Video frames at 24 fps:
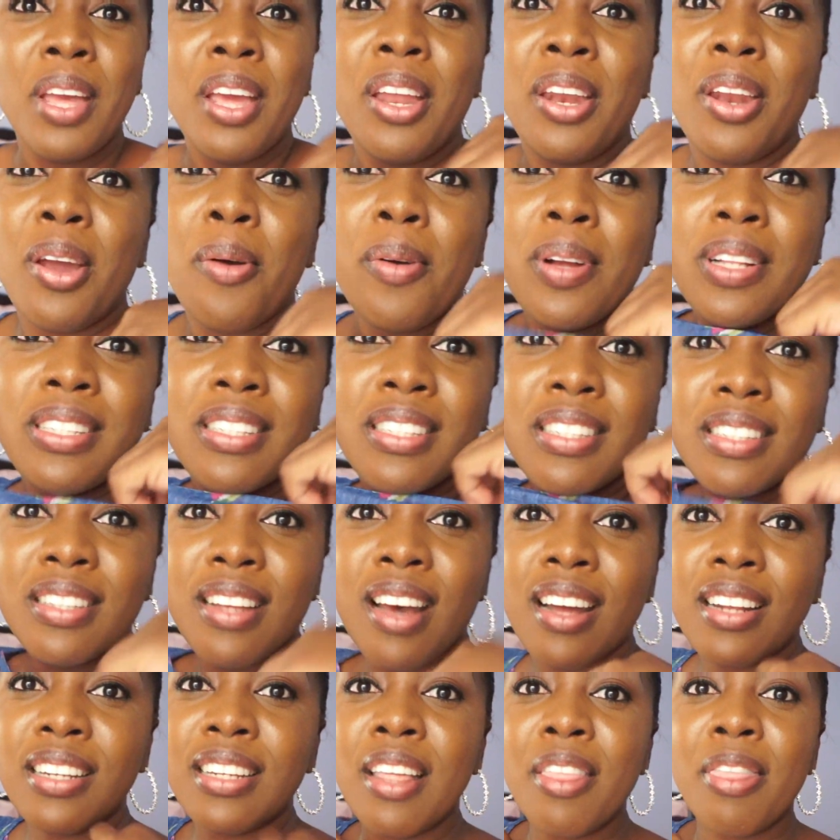Now it's
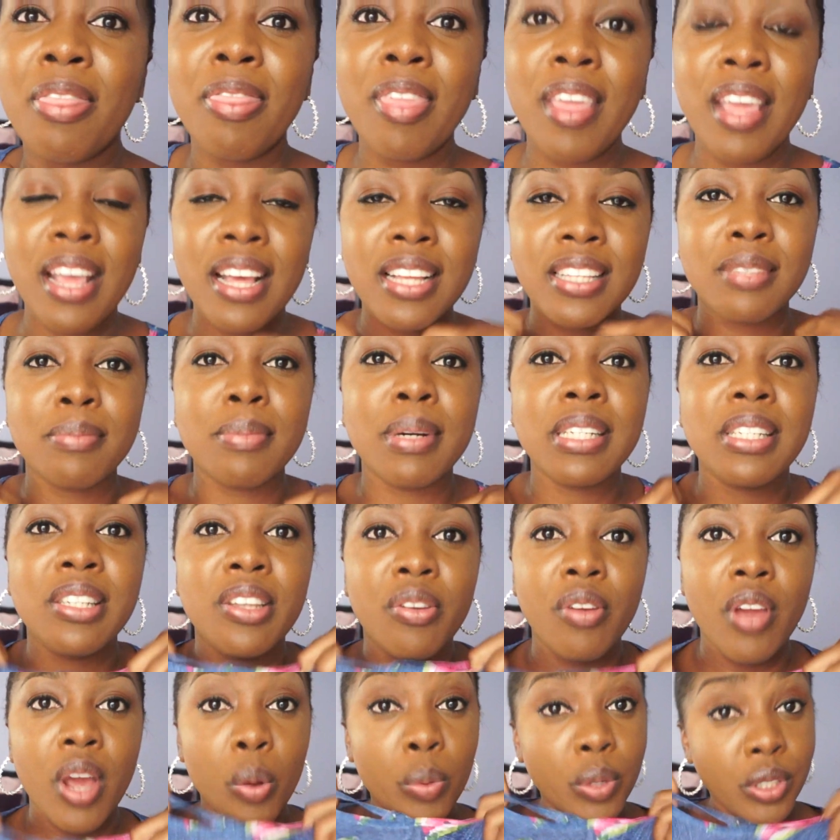not the thickest
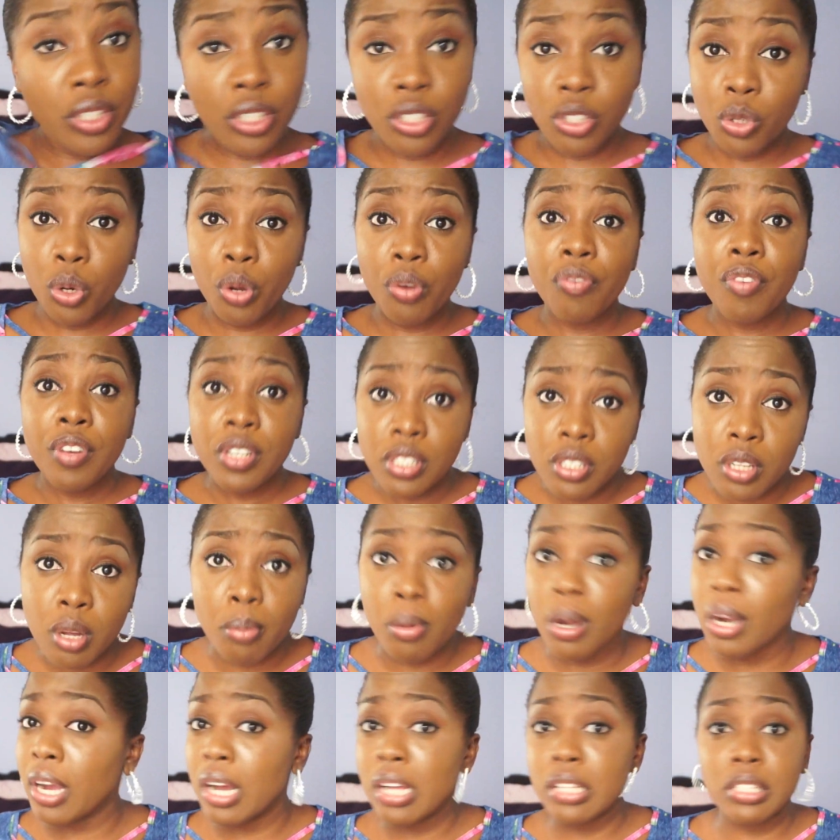material, which is good for
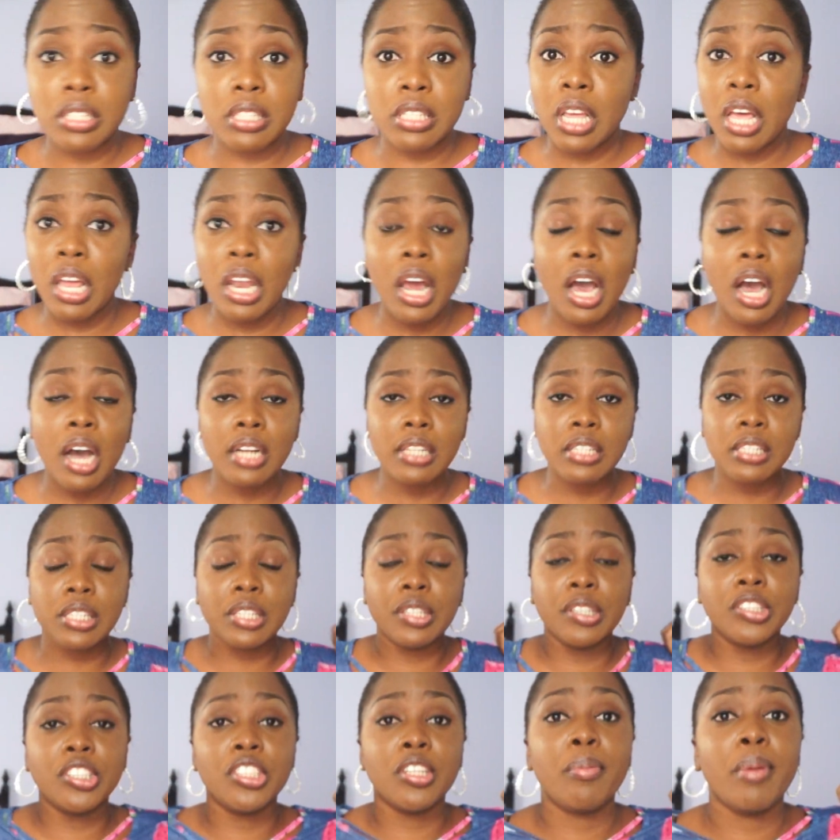summer because it's hella hot here
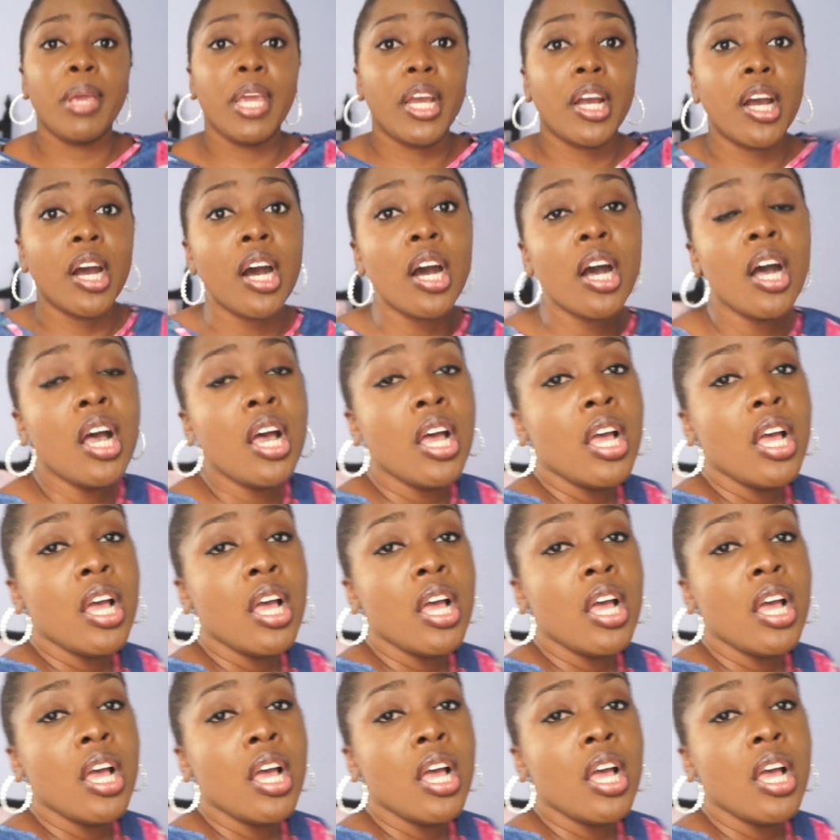in Jamaica.